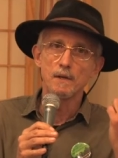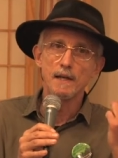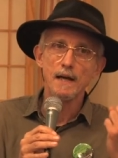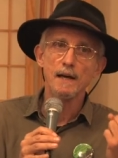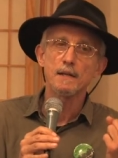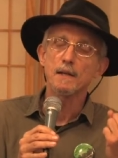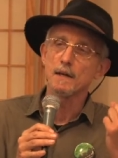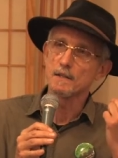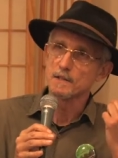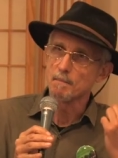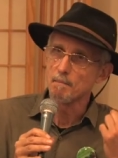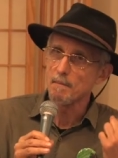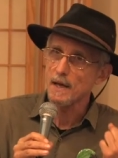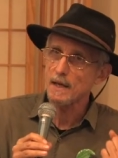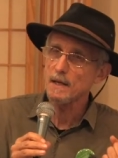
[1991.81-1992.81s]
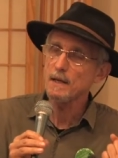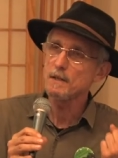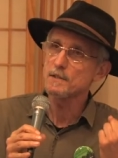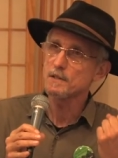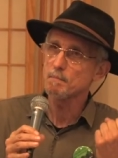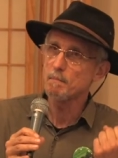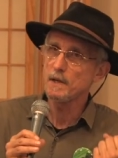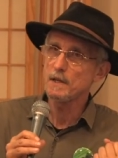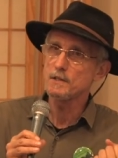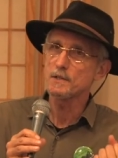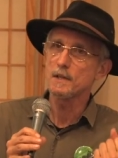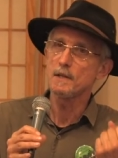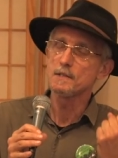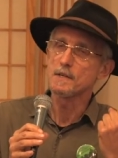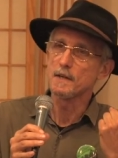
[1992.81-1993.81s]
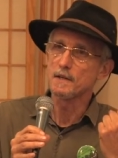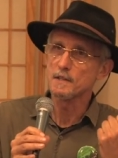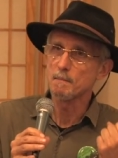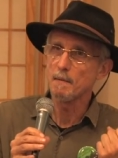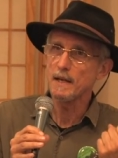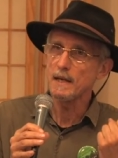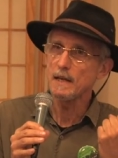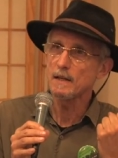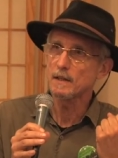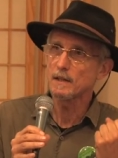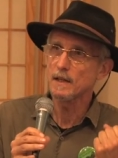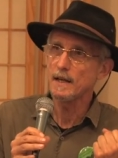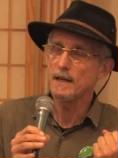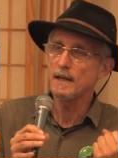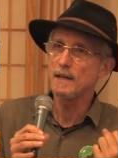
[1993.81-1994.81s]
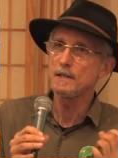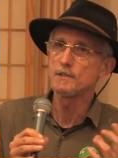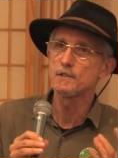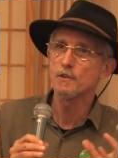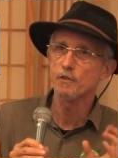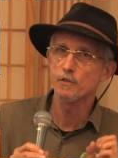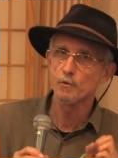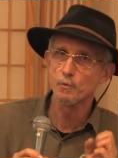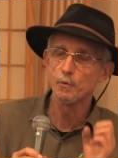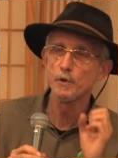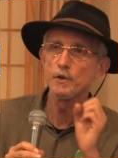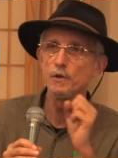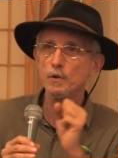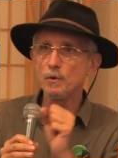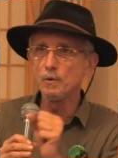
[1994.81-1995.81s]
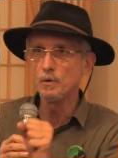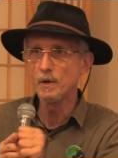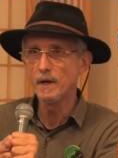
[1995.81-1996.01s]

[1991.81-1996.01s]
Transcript: get as many species and as many clades through